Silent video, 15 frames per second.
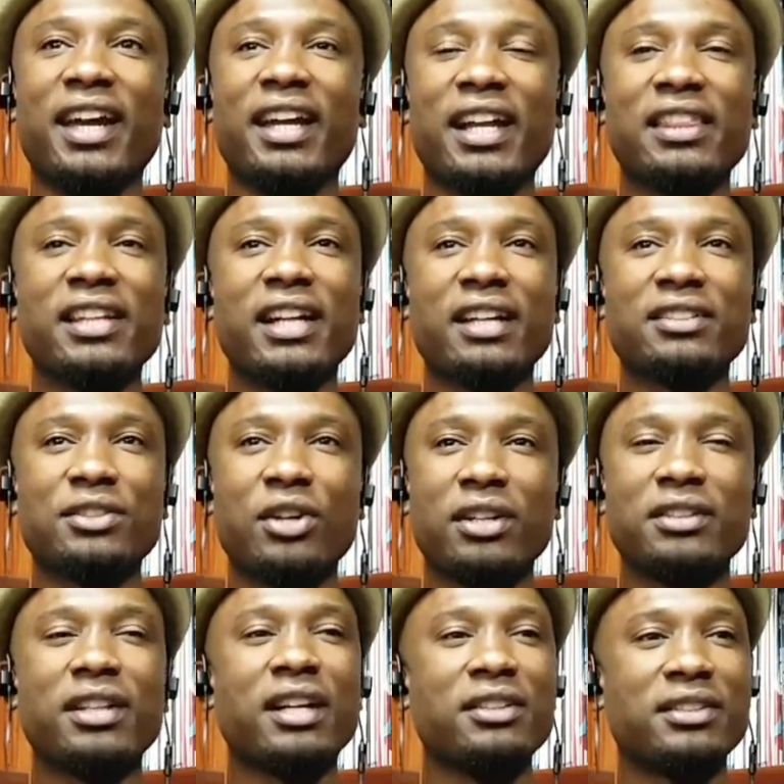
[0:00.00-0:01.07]
And I think I
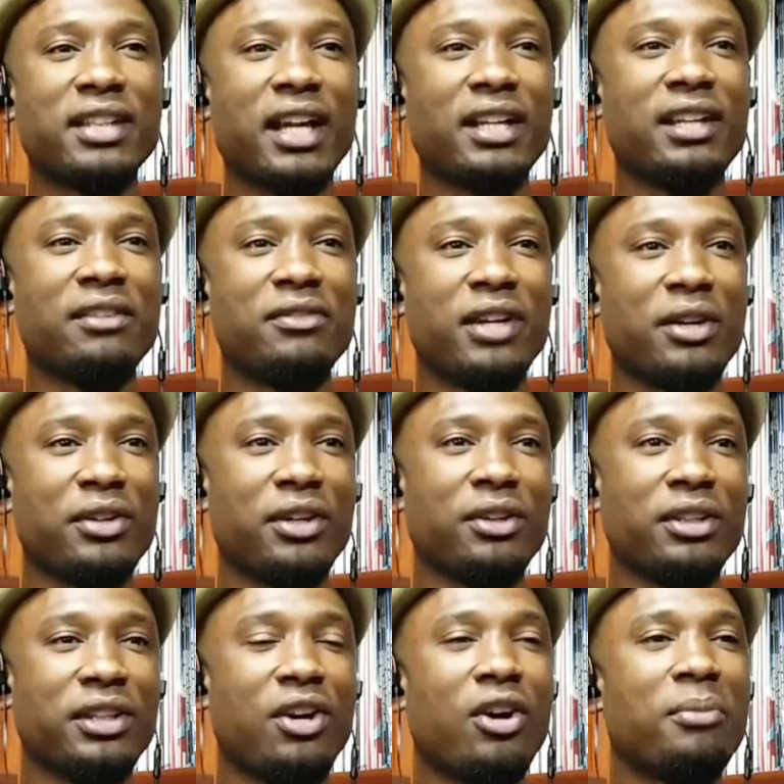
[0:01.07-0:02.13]
started to understand that very
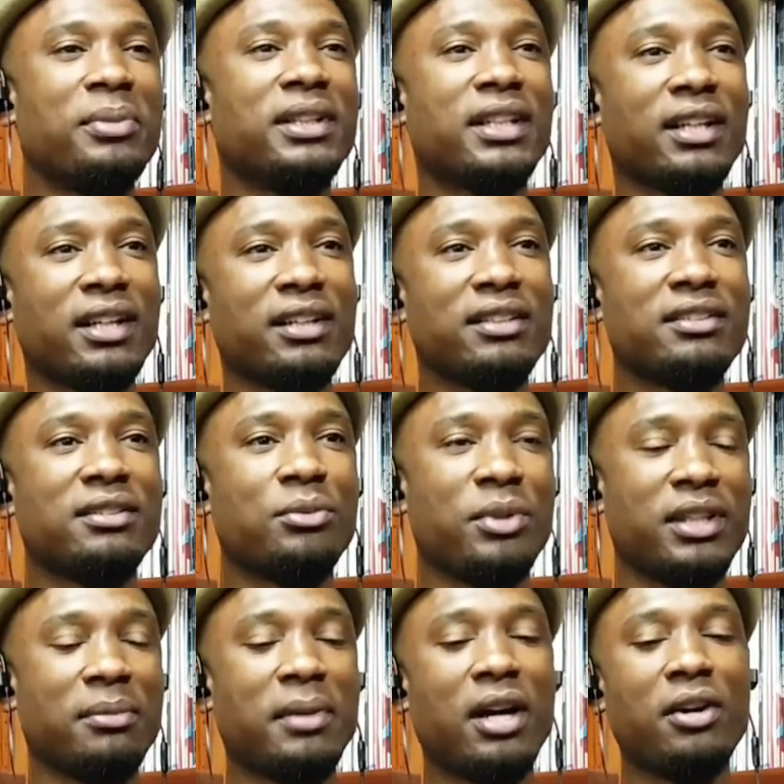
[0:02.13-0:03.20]
early on, because
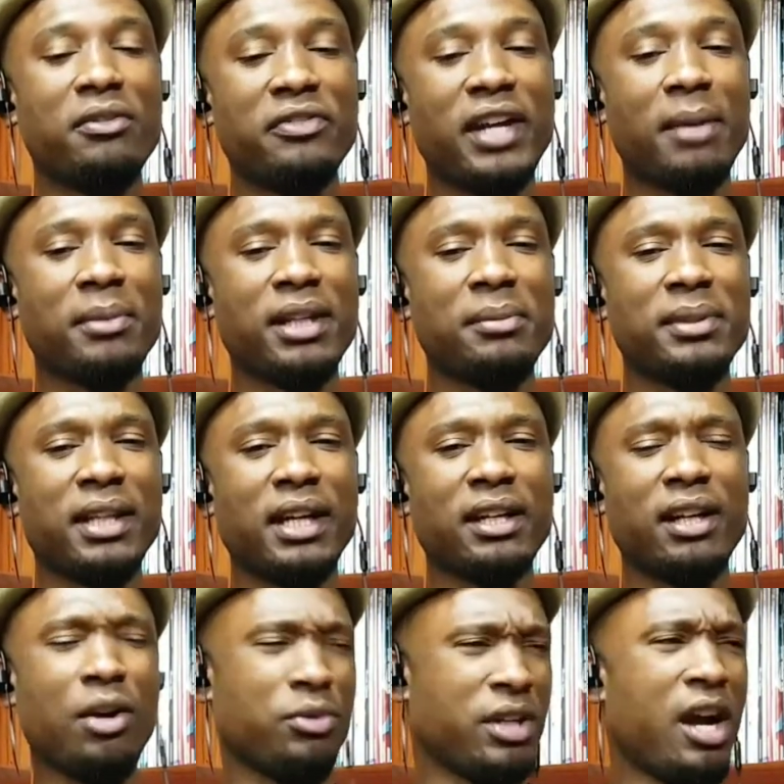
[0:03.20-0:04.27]
within my own family, they'd be
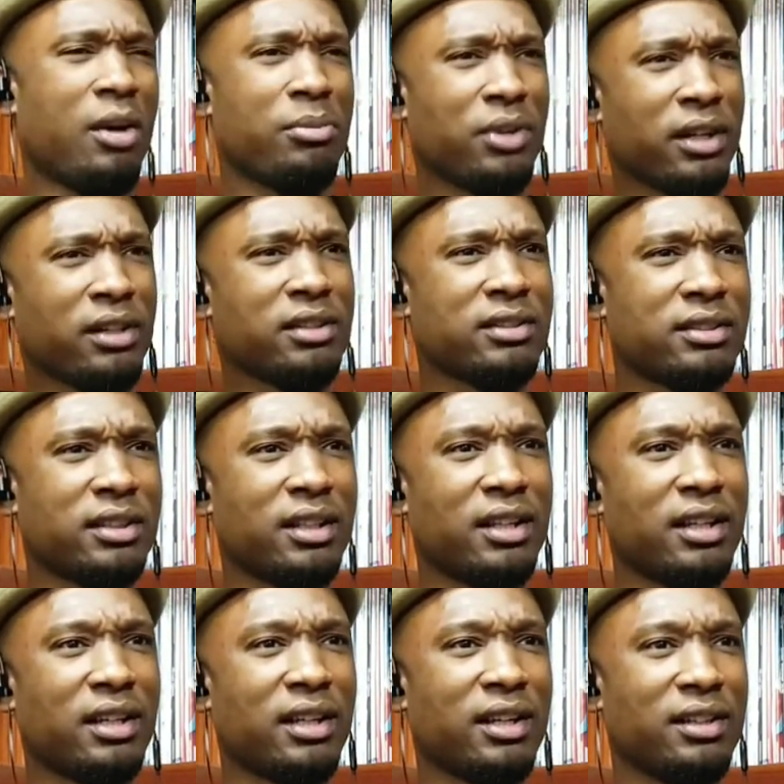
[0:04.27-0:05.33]
like, "Oh, y'all brothers?
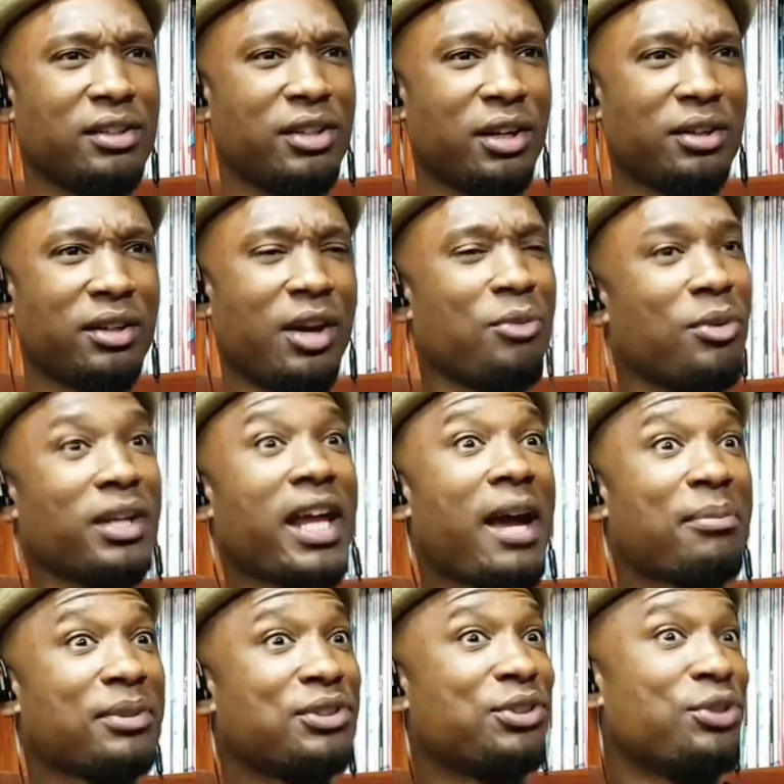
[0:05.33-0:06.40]
Oh, what
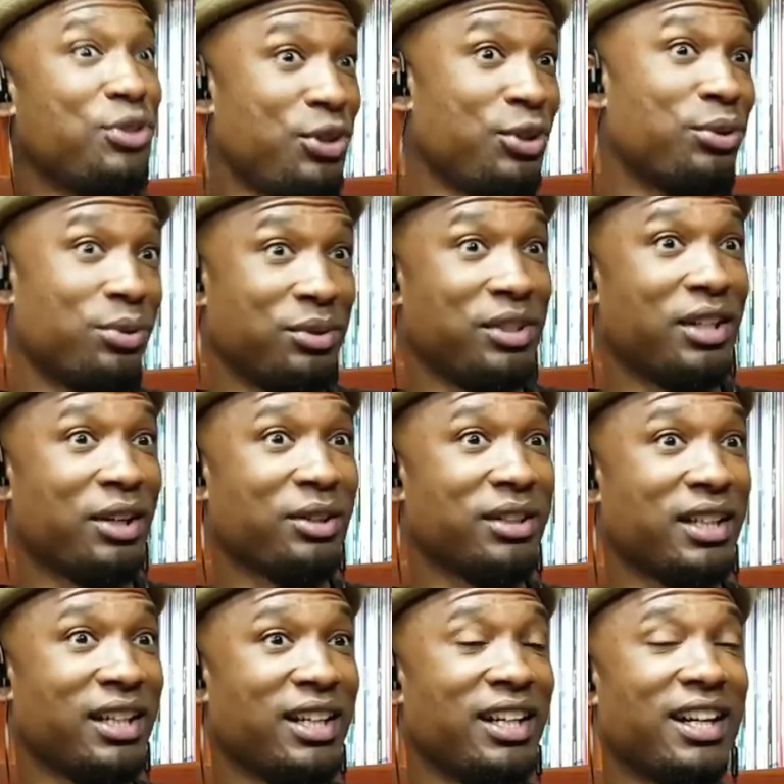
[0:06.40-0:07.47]
happened to you?"
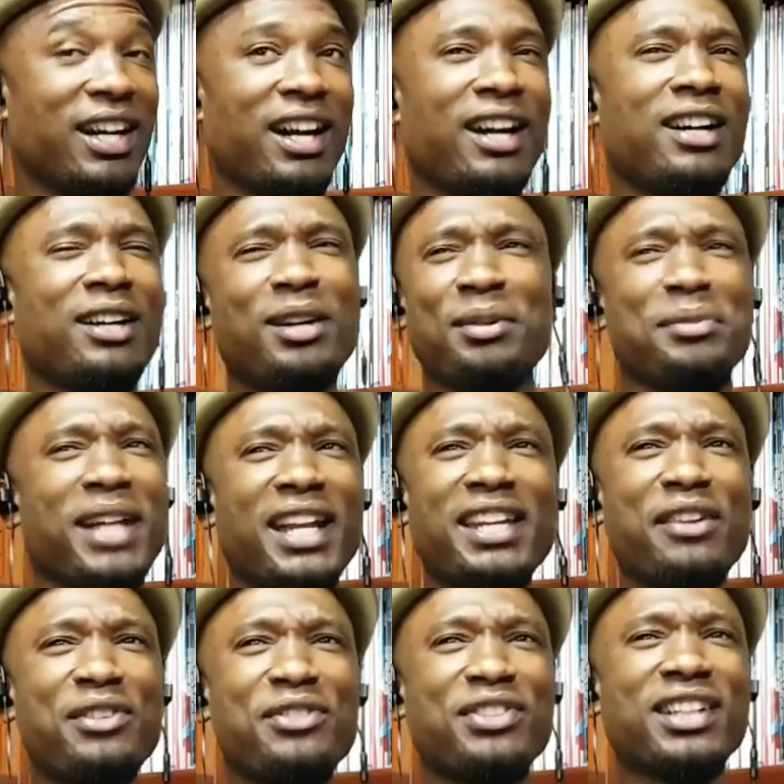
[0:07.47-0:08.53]
I
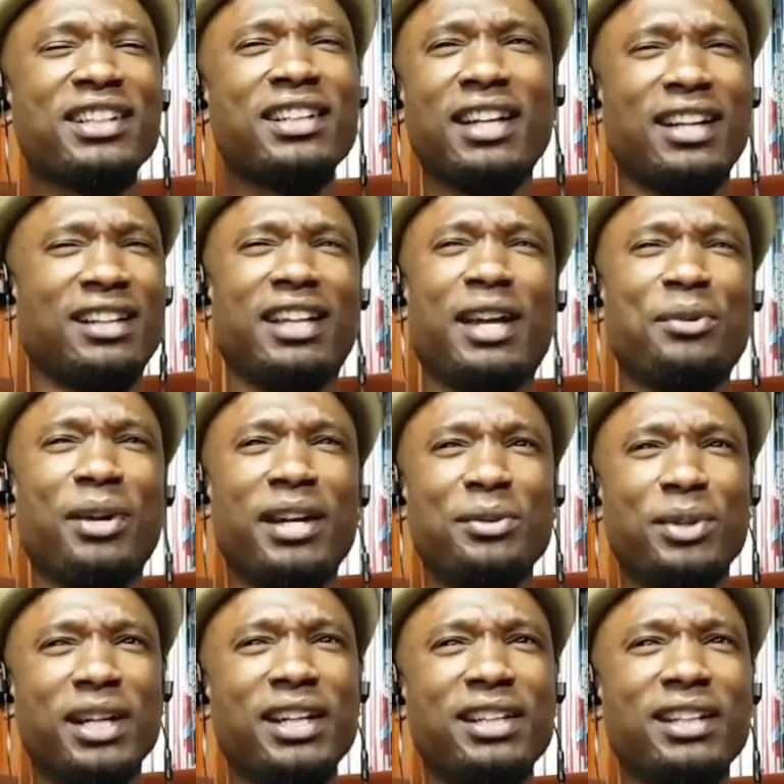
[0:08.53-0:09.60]
never even,
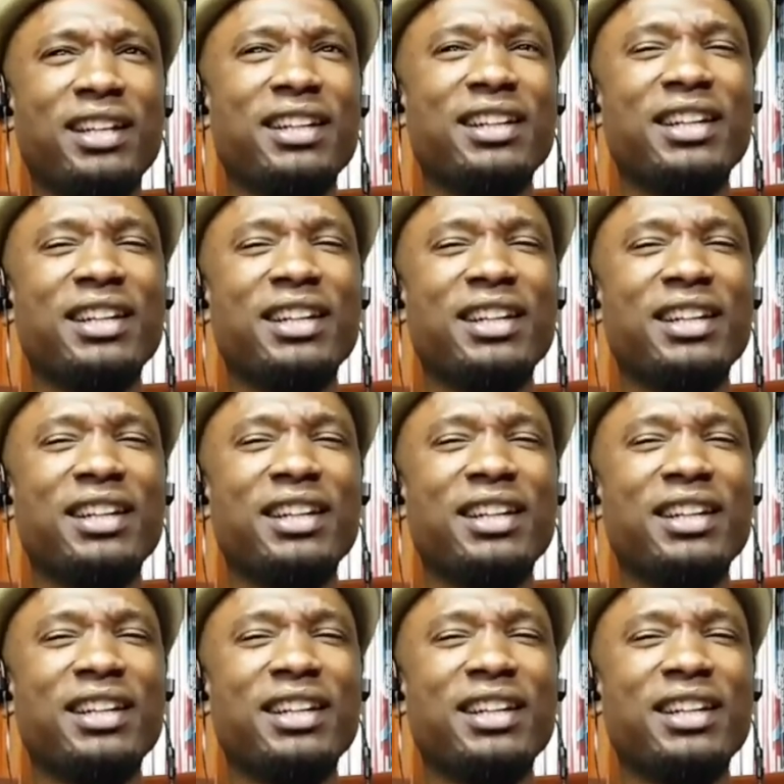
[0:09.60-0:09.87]
wait, what?